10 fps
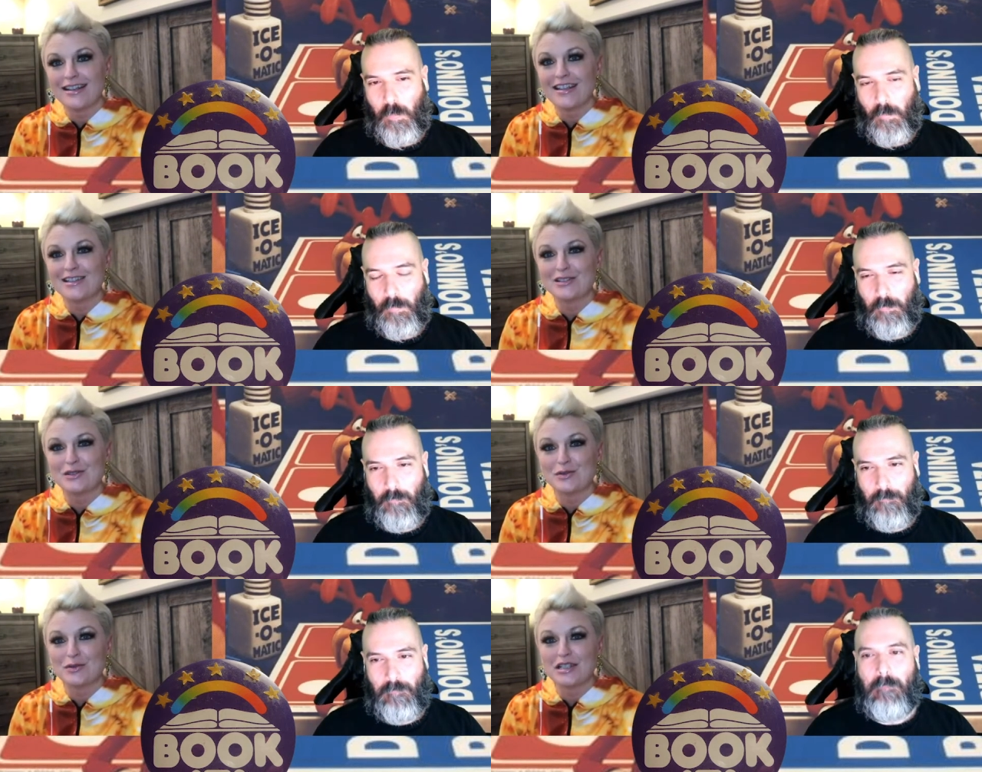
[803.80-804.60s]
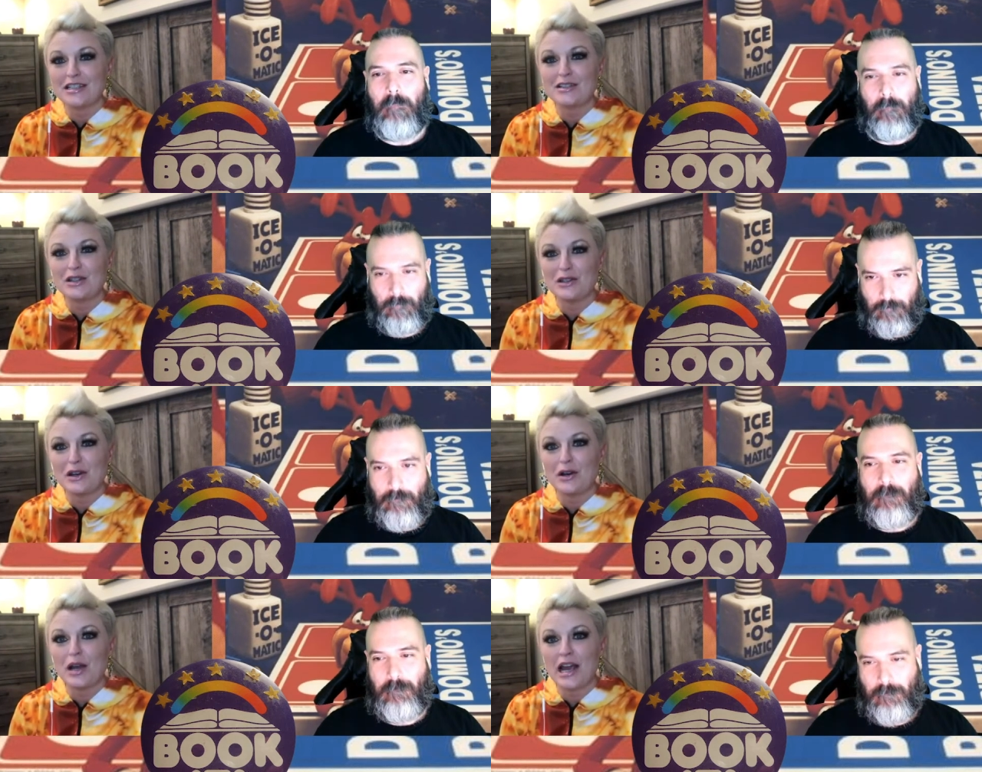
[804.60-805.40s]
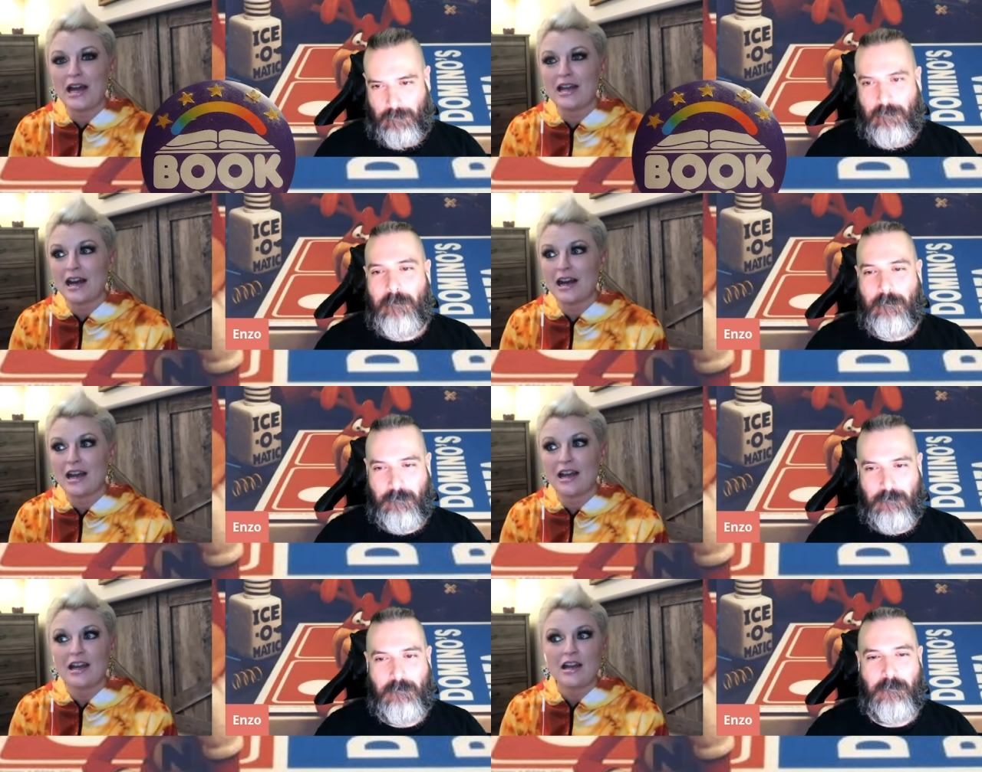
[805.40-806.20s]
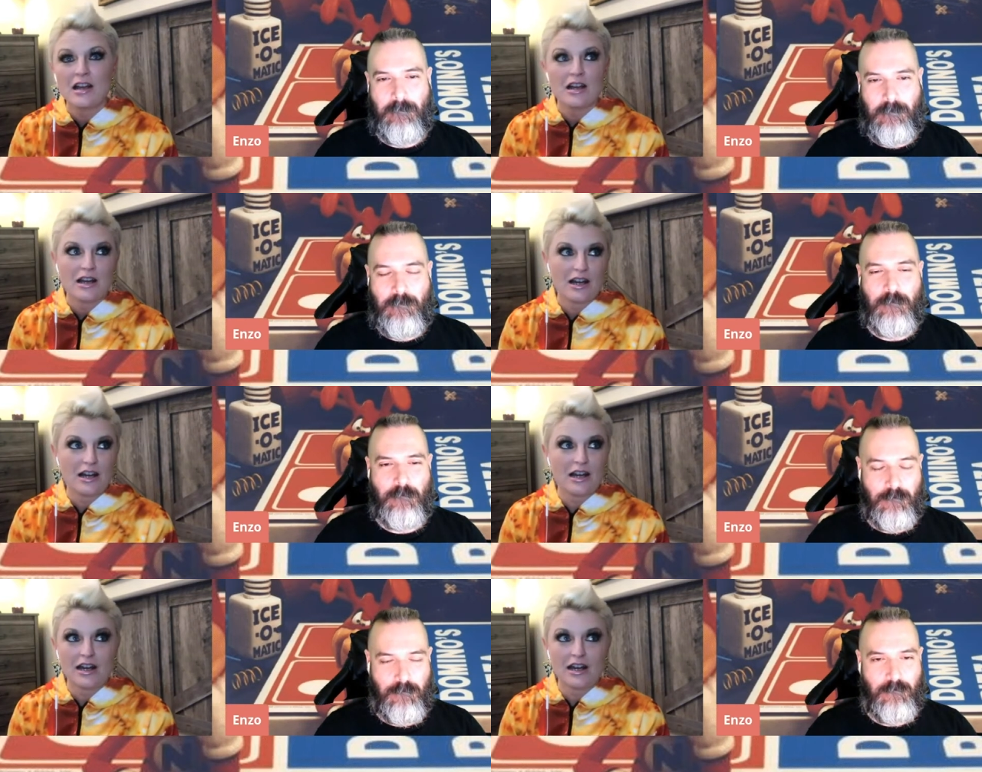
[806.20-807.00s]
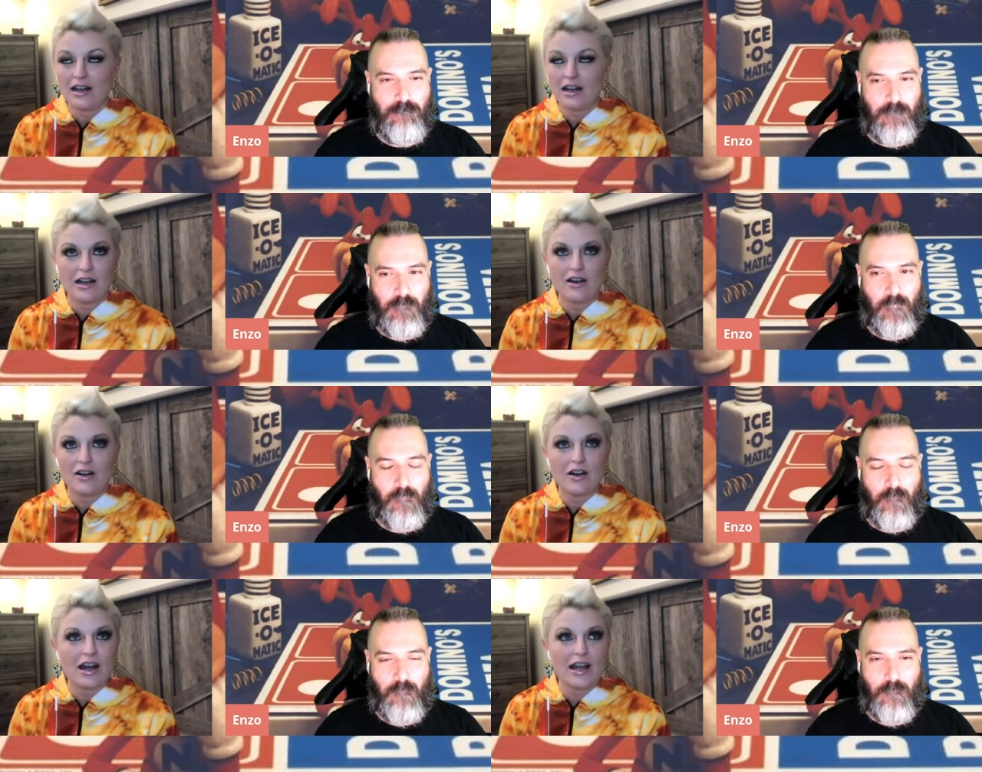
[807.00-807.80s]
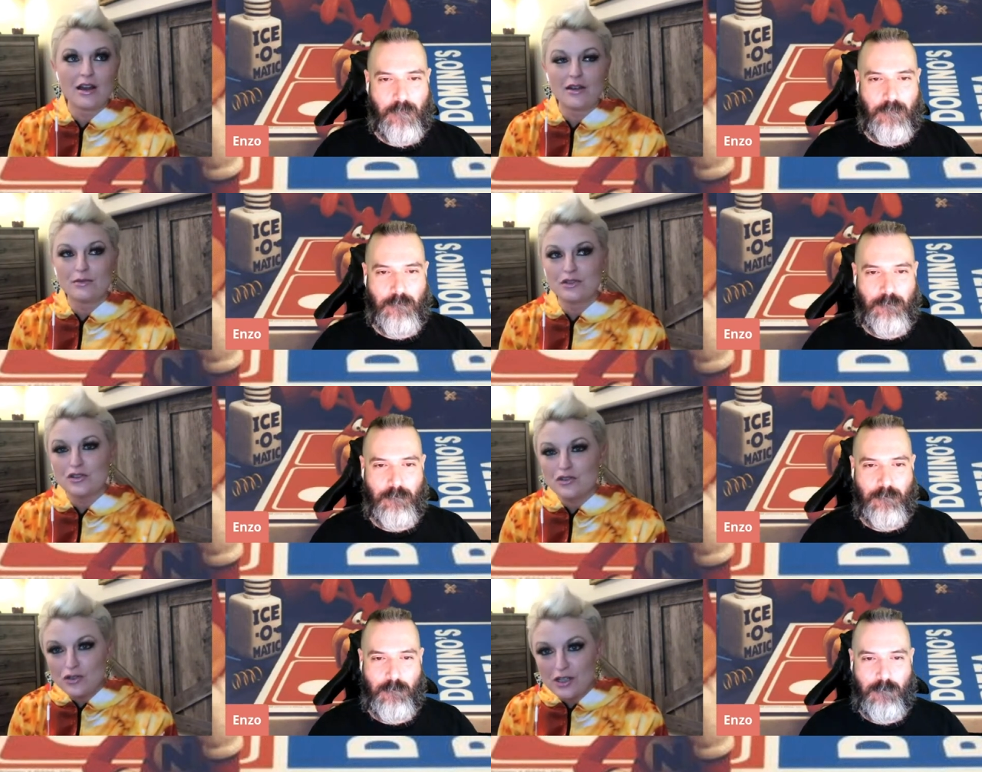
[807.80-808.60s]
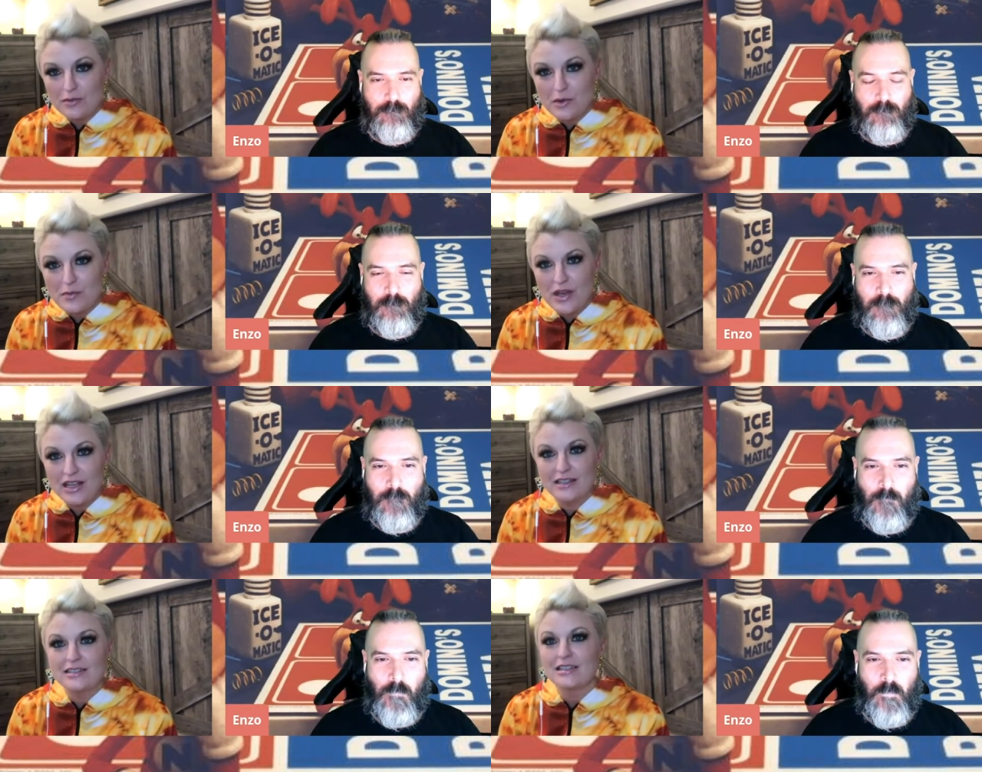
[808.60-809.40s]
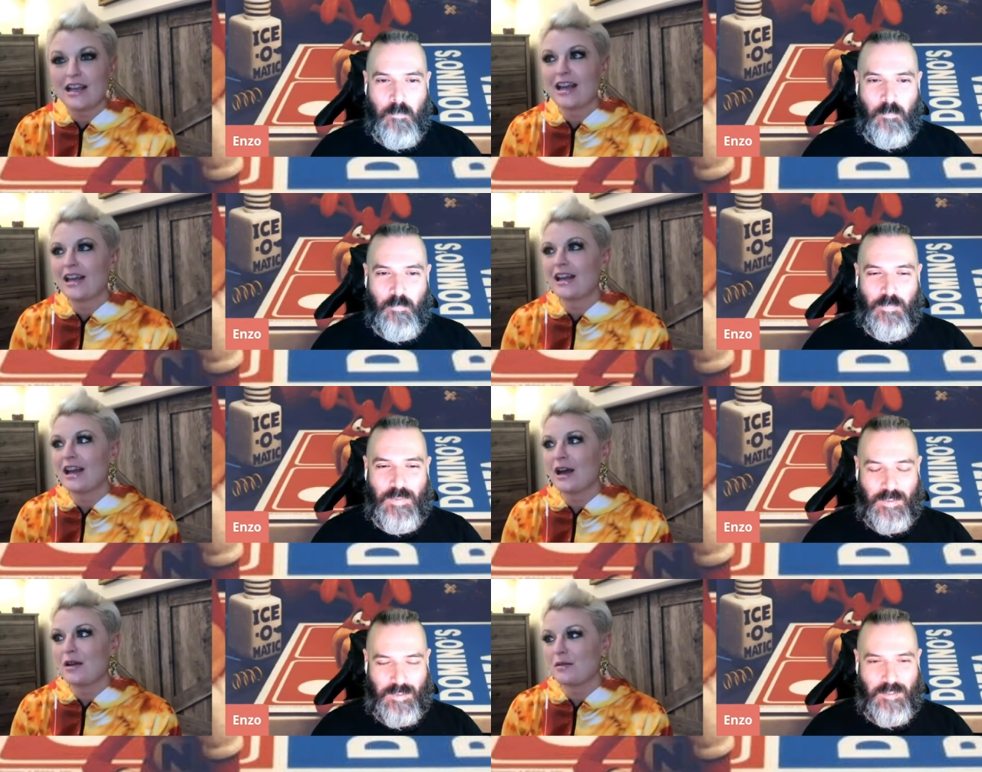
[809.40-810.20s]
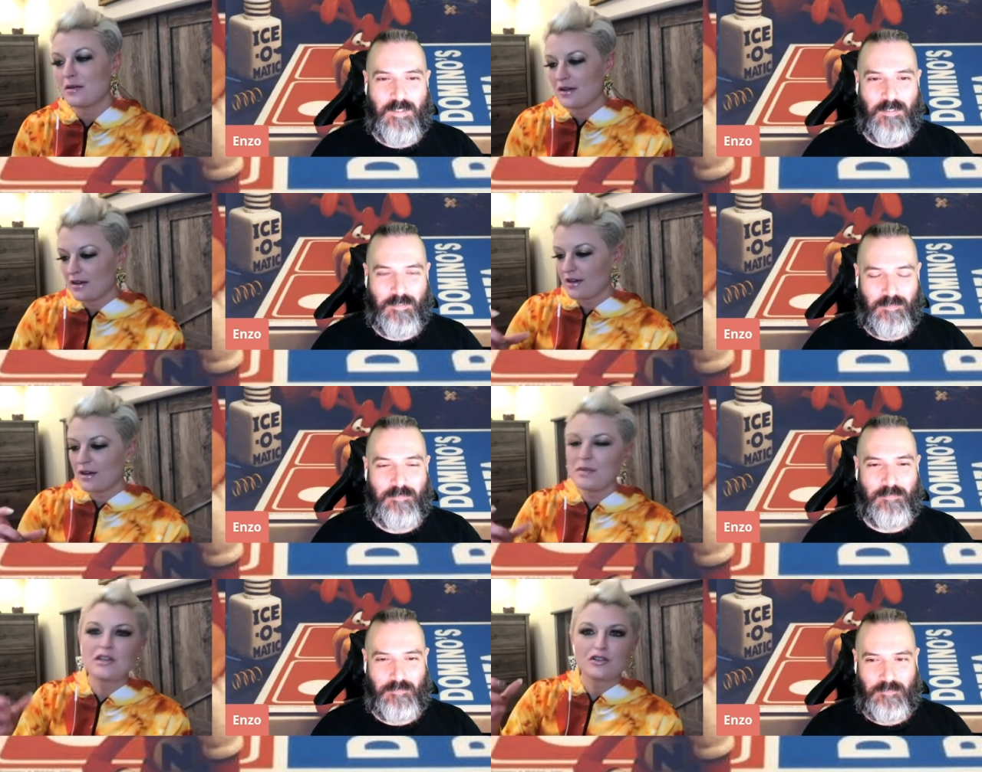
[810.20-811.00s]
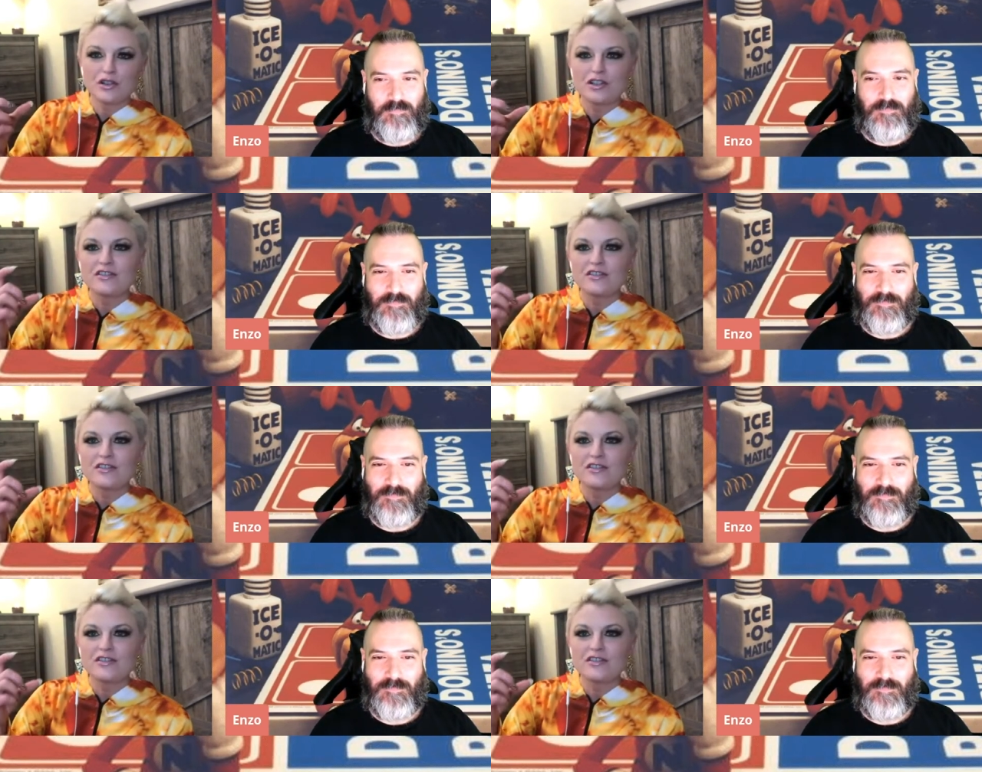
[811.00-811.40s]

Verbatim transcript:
Speaker 1: get kids to read, you know. And I. Mm Oh, I, I was just looking up the pins, and I I mean they're a good